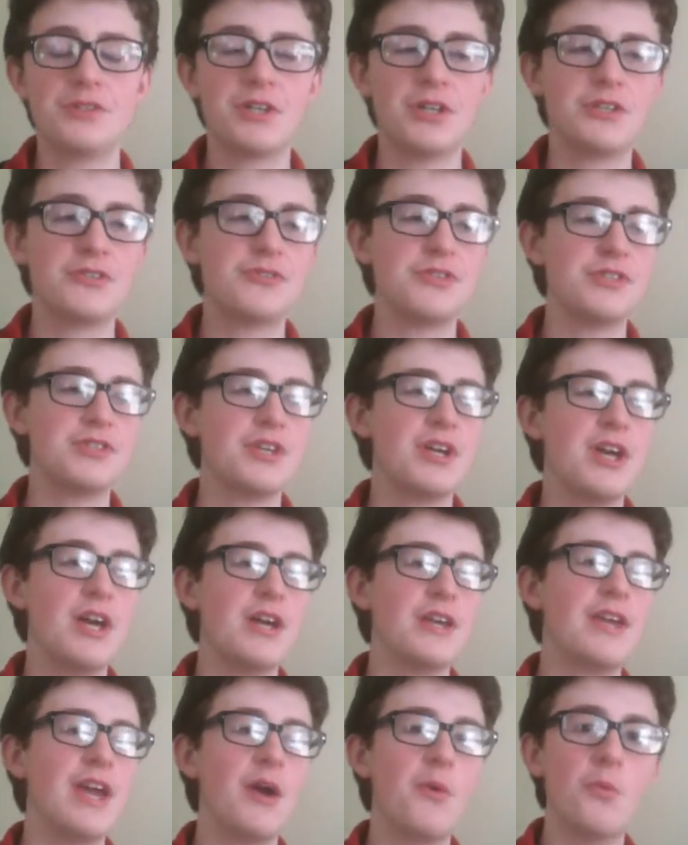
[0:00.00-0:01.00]
countries
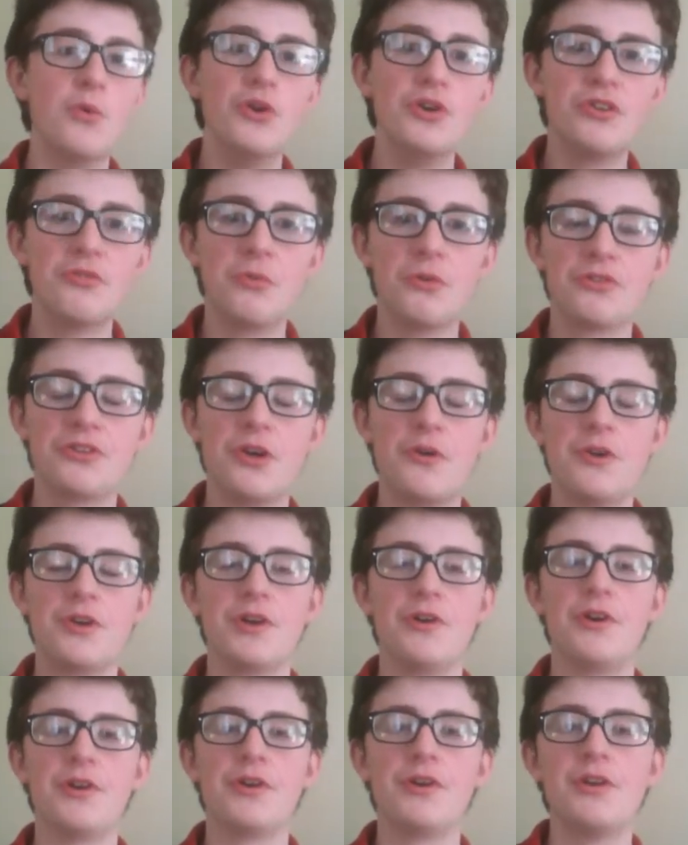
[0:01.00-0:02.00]
get word of what's
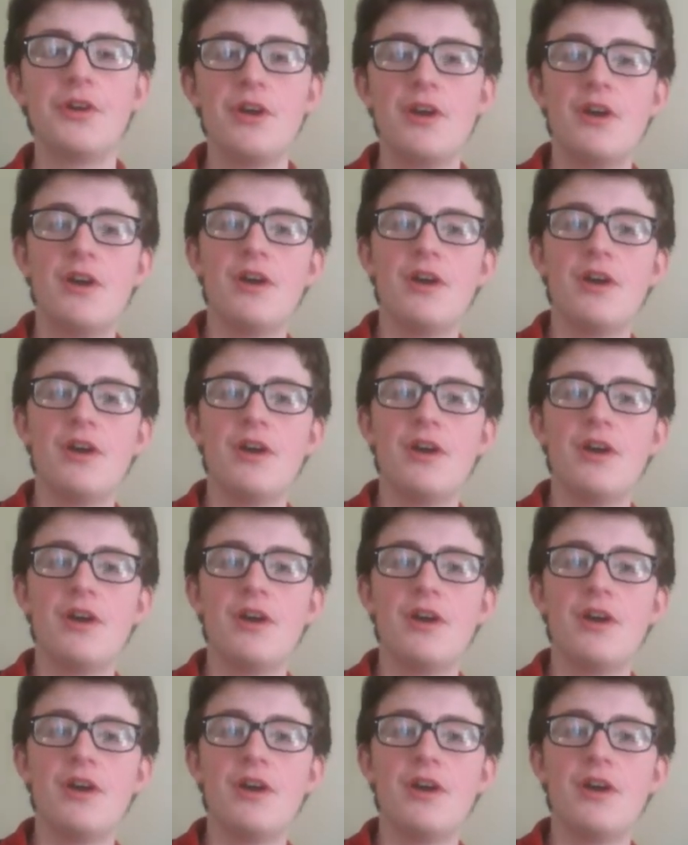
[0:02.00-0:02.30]
going on,